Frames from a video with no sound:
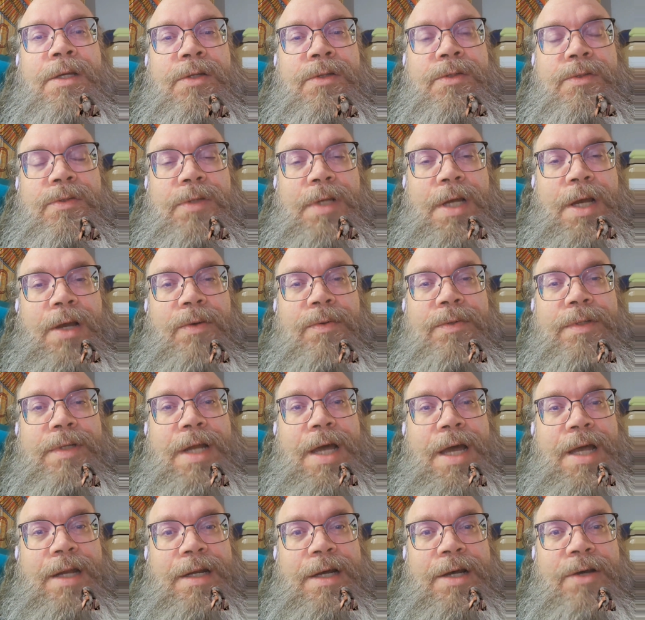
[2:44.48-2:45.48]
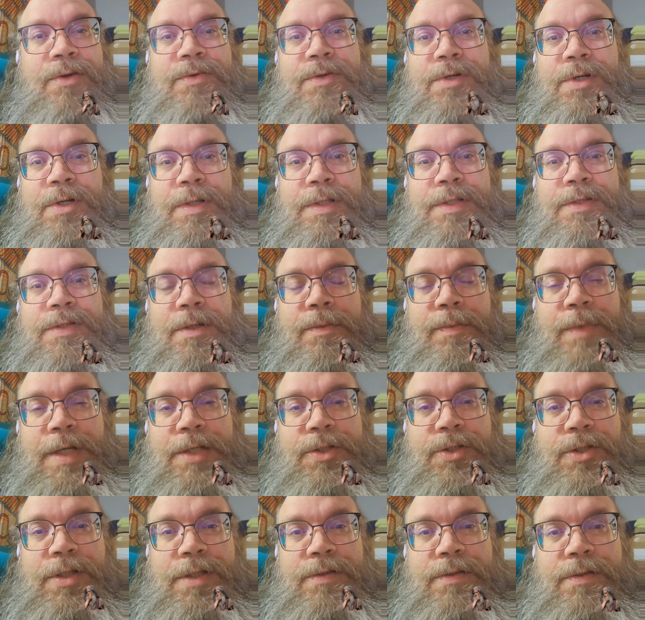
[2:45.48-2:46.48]
So, not all Druids are
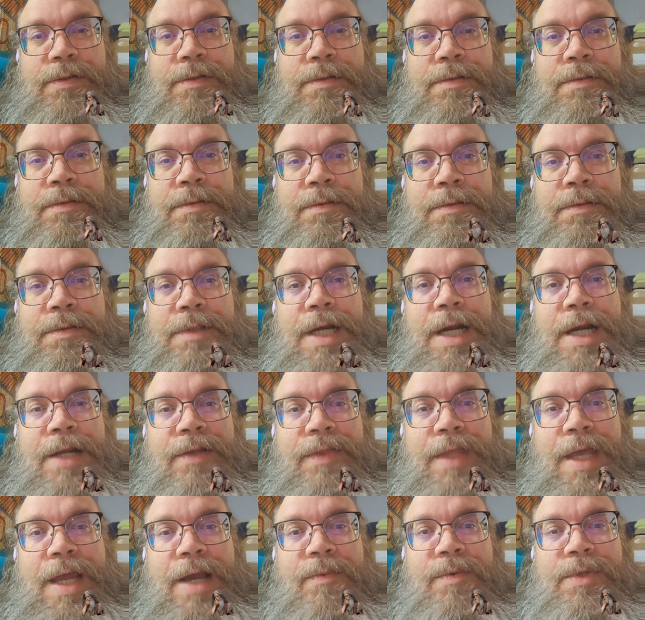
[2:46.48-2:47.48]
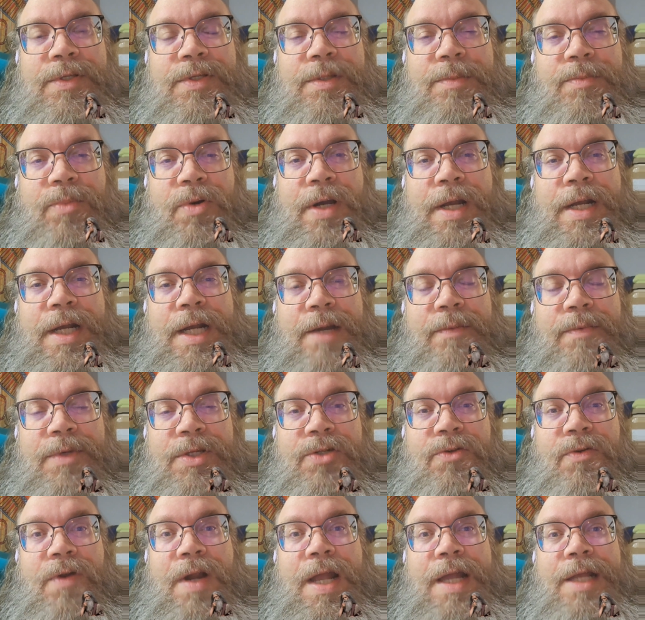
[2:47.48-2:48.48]
witches. And that was the point I
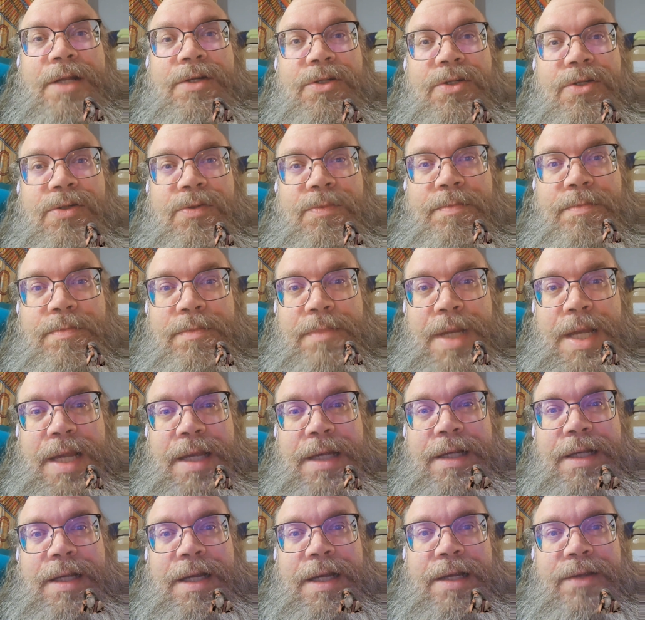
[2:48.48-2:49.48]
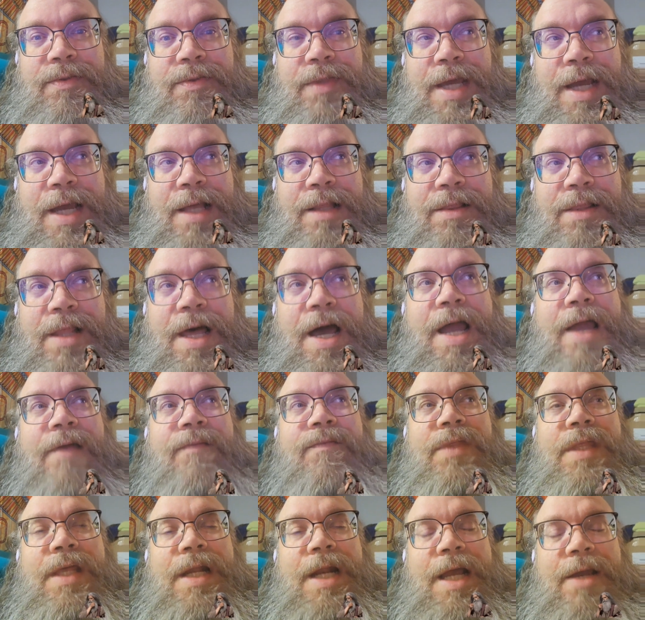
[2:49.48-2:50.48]
was trying to make in that
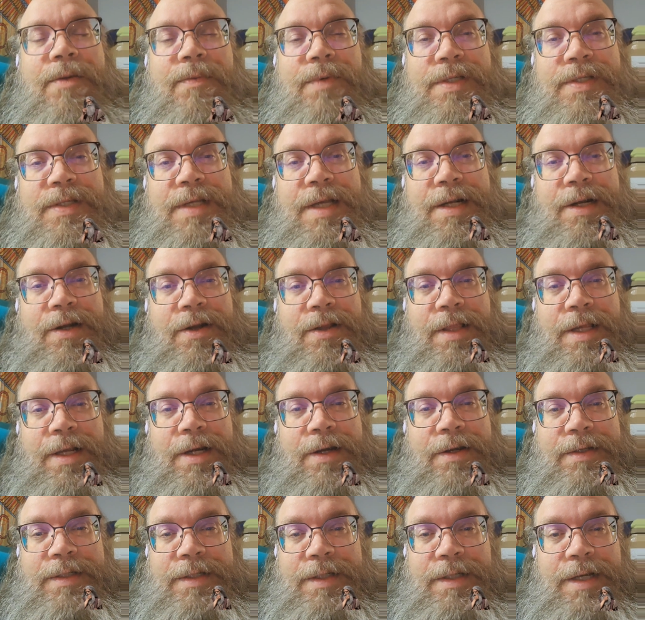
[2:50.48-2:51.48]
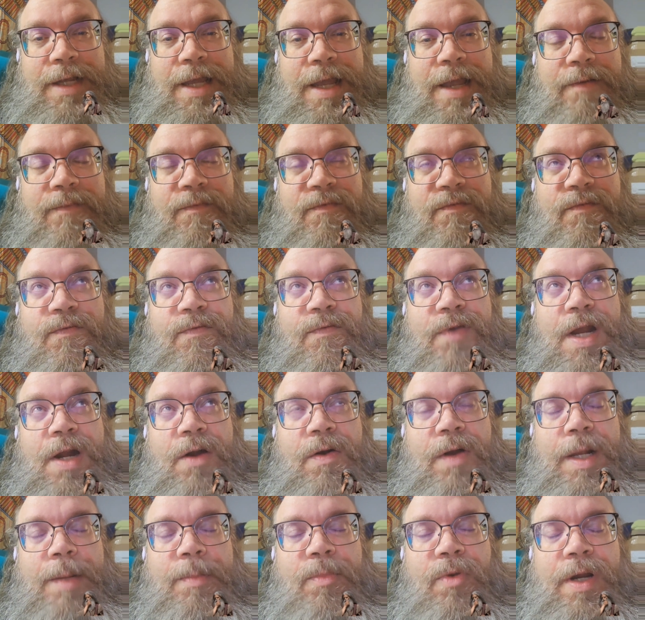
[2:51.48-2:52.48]
live that I was in earlier today,
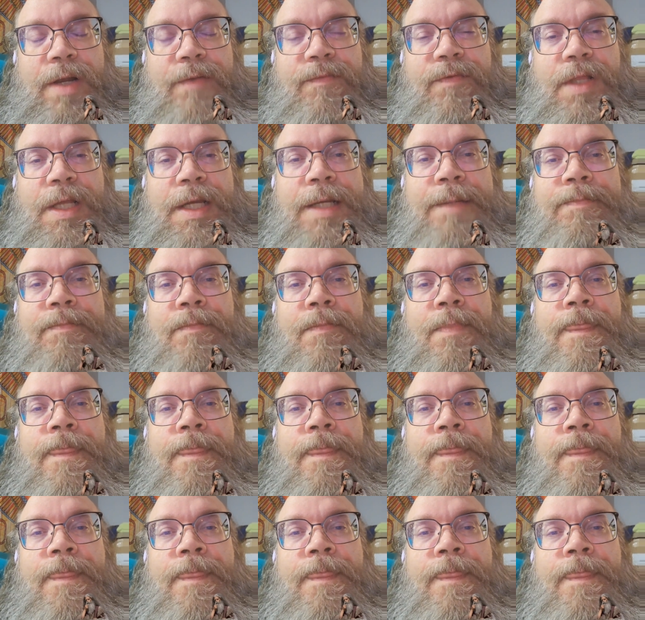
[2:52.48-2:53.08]
very briefly.